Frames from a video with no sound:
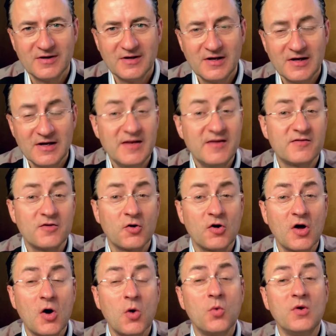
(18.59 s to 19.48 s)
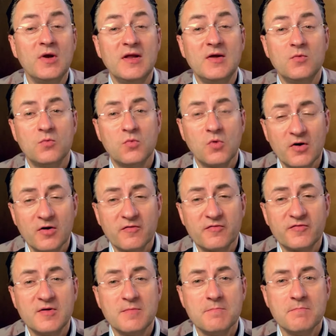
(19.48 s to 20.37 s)
He's not only one of
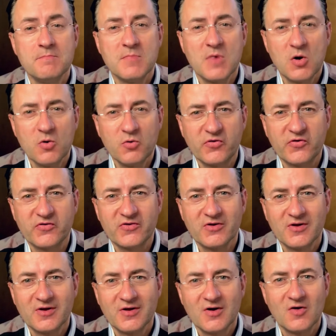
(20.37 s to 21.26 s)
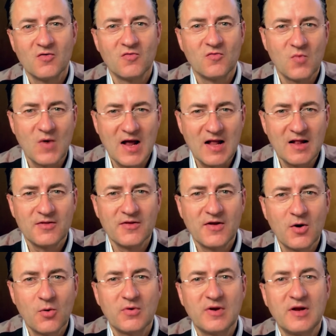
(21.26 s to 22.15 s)
the most
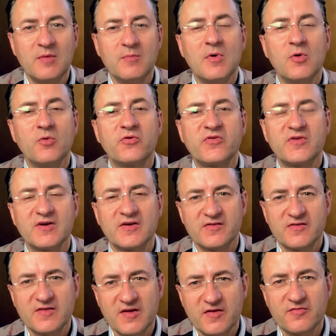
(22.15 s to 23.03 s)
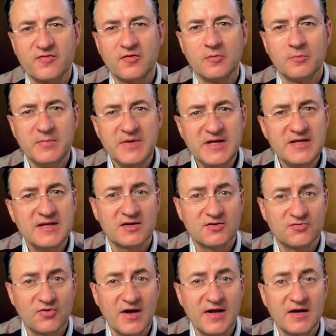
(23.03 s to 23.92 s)
well-known and most successful media
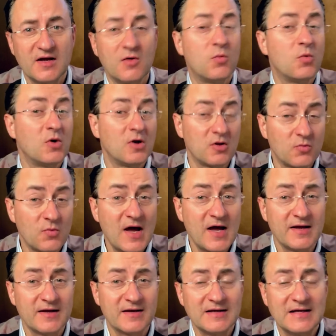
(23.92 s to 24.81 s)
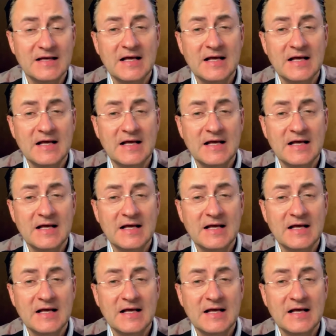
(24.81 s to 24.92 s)
trainer worldwide,